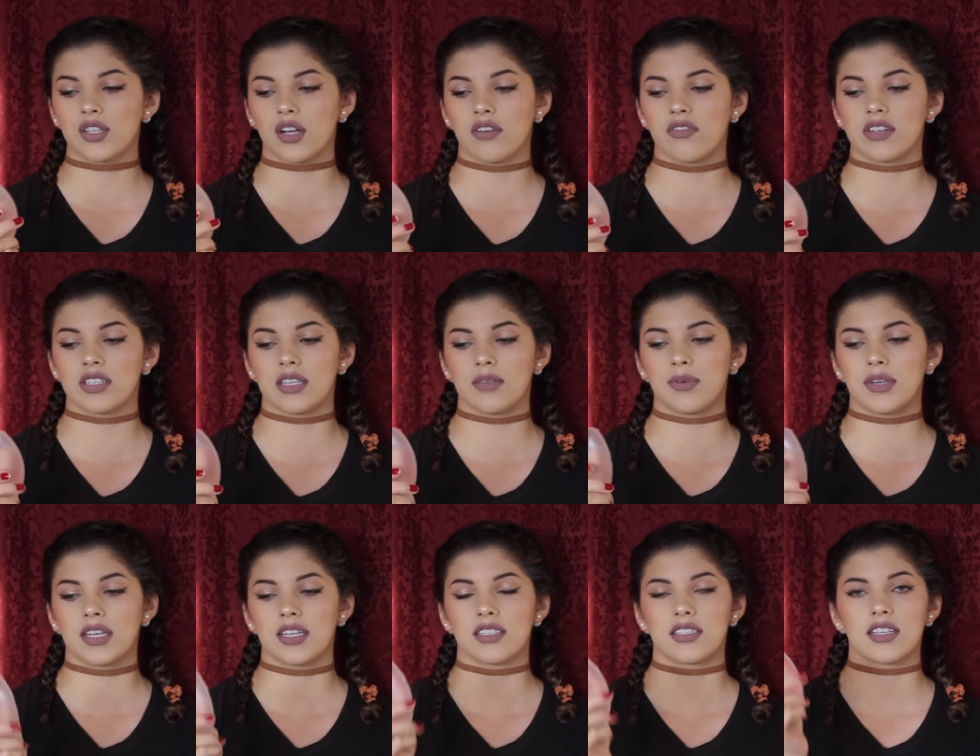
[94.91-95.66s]
obviously
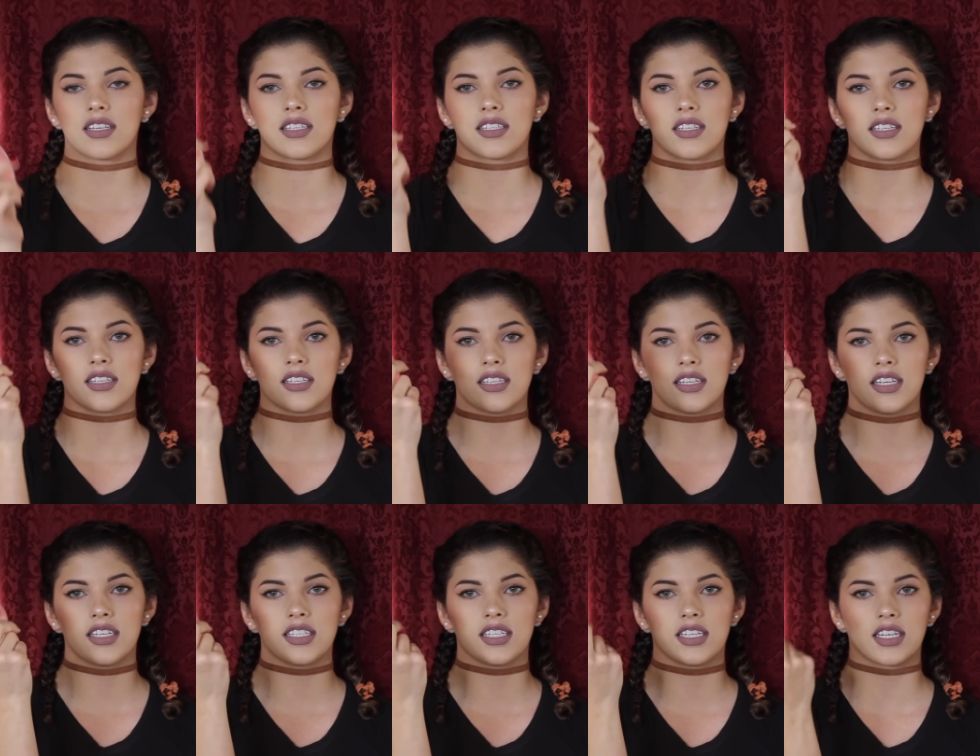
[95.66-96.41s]
because this
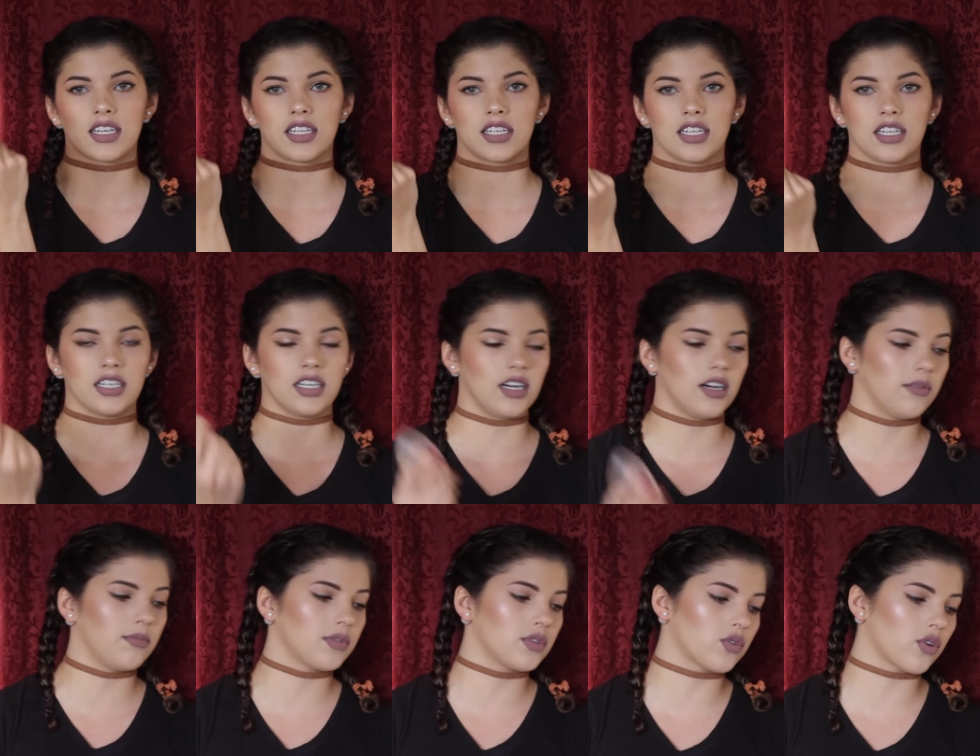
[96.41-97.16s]
isn't going to
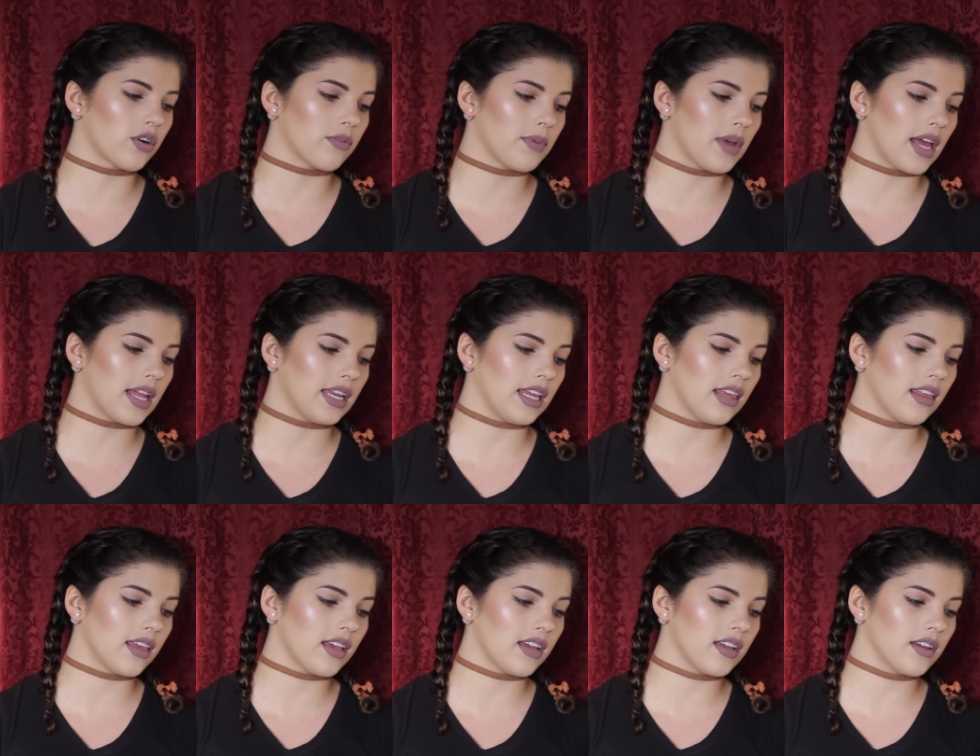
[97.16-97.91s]
absorb
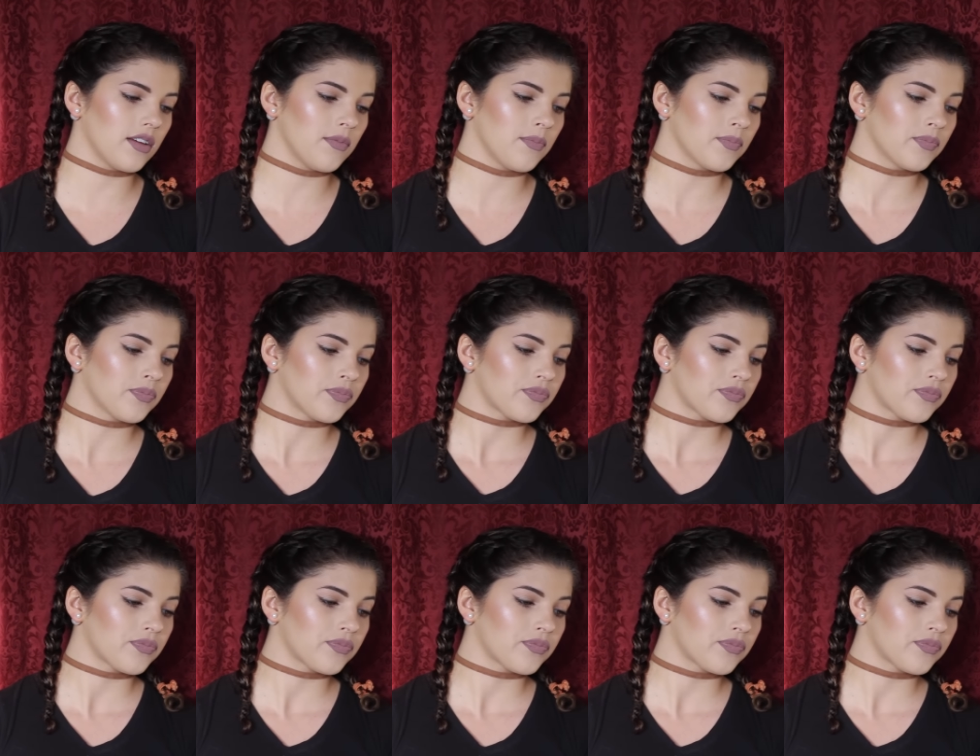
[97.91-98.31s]
anything.